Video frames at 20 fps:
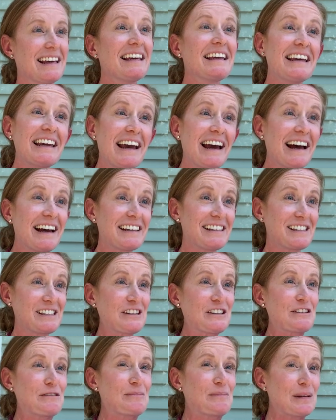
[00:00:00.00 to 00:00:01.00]
Yeah,
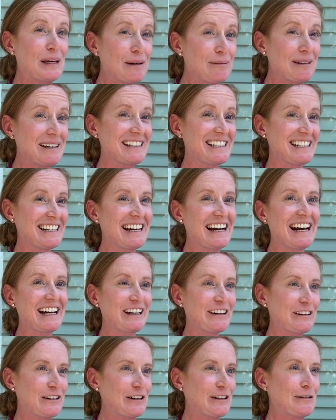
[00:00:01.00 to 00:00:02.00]
so the Beebe GI
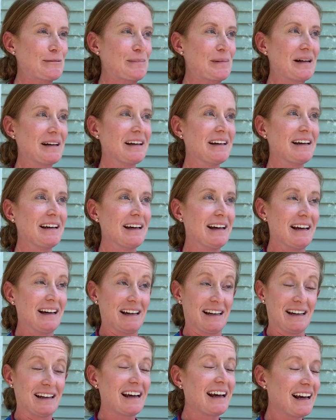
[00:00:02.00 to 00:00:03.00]
group
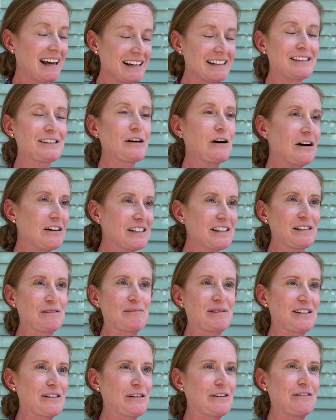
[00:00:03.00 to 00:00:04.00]
it's
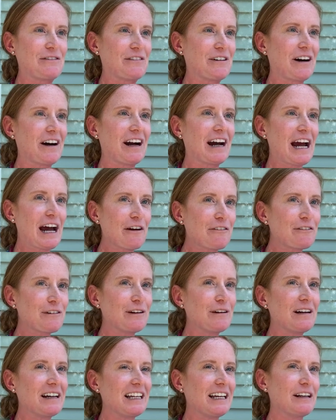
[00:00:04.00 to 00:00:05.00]
awesome so far.
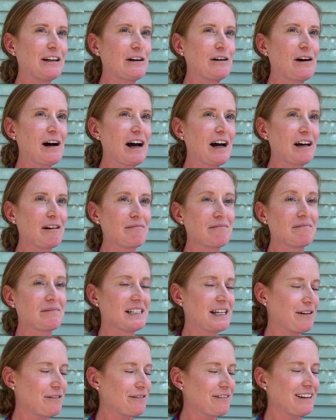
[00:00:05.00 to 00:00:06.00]
Every, you know, I'm
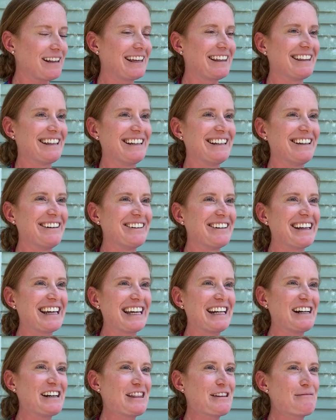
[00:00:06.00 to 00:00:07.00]
definitely the new
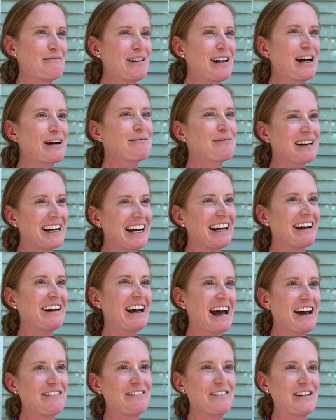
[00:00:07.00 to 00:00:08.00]
kid on the block, but I,
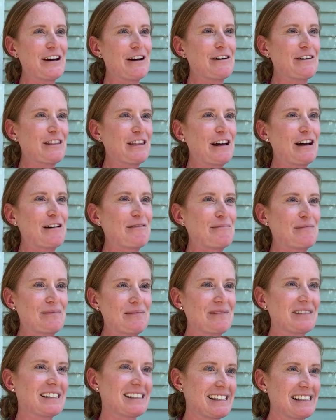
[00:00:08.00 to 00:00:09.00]
I've known them
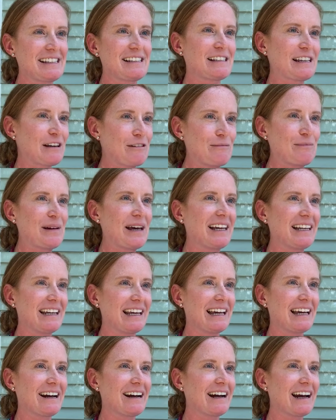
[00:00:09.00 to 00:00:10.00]
since I've been
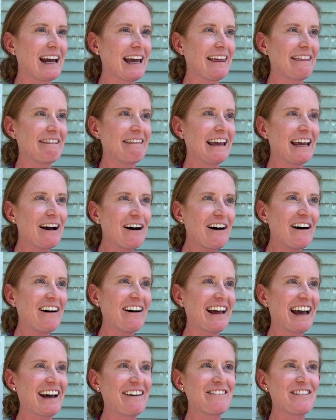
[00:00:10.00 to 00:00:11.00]
here and they
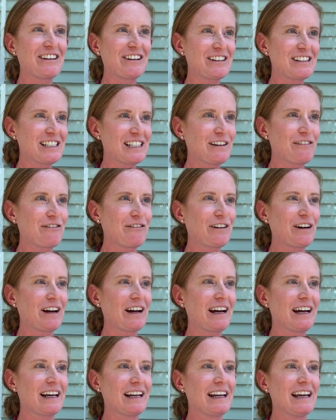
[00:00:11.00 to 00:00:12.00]
all have their
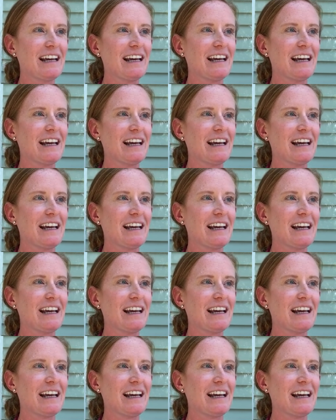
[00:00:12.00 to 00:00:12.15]
different,